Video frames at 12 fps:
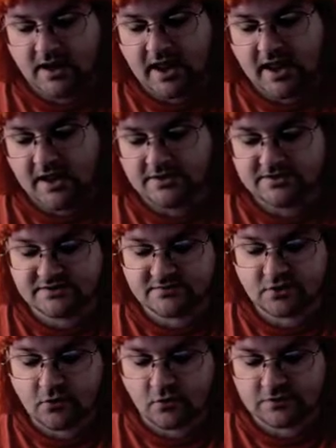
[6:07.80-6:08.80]
And this is
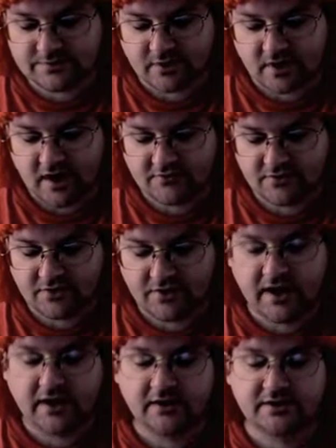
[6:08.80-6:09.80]
the coolest part. After
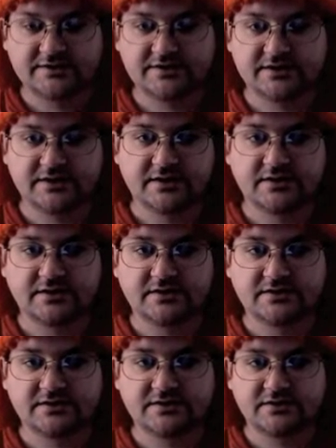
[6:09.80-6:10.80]
Annihilus
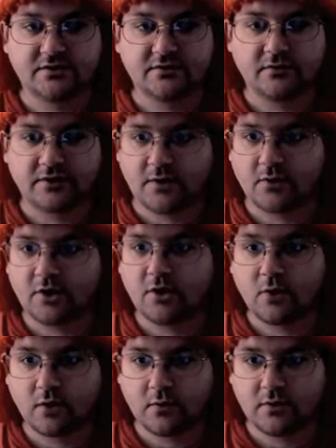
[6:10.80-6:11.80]
is, okay, we're gonna
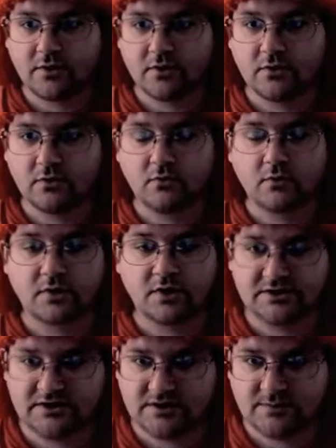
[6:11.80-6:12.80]
work with you, we're
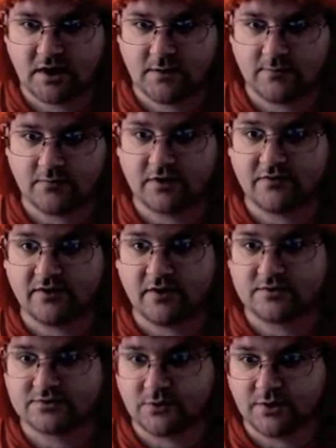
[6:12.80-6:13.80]
gonna team up, we're gonna find out
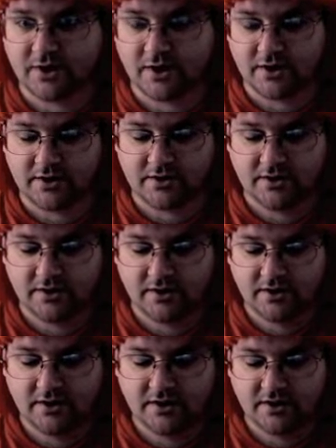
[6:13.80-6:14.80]
what's going on.
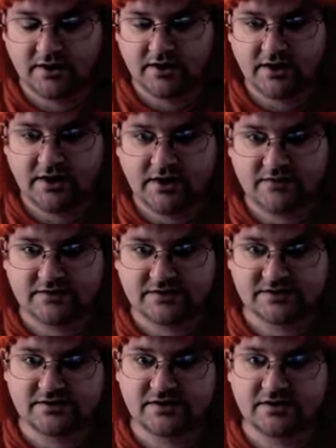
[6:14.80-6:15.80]
He gives
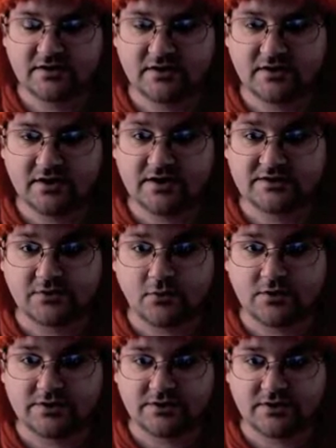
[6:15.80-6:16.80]
us his
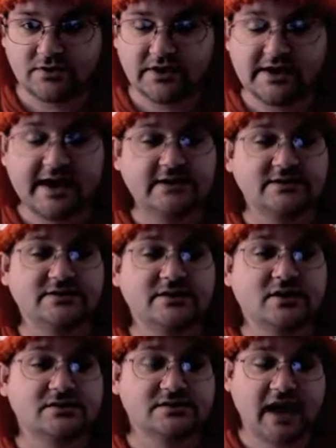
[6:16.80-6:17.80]
origin. He actually
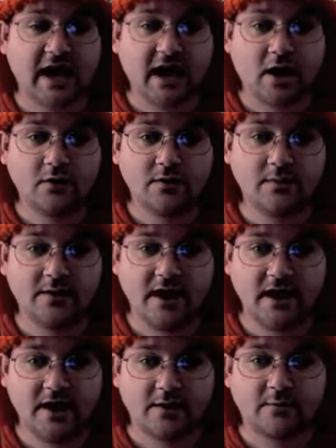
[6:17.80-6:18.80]
tells us how he
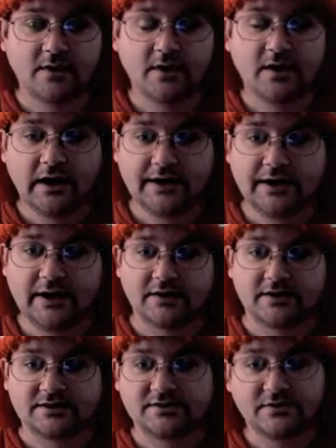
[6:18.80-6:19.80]
became
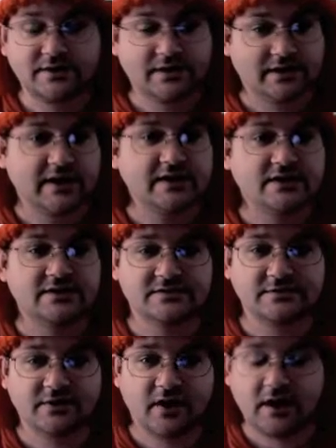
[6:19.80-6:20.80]
Annihilus. Now that is
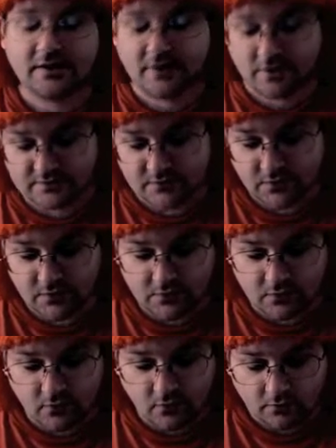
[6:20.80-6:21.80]
something that I thought was really
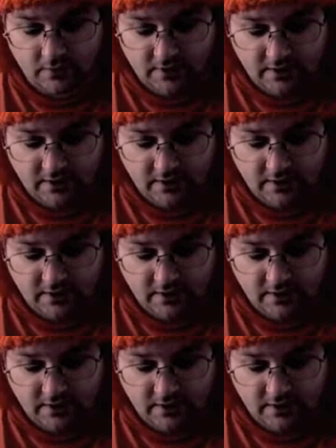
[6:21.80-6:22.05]
cool,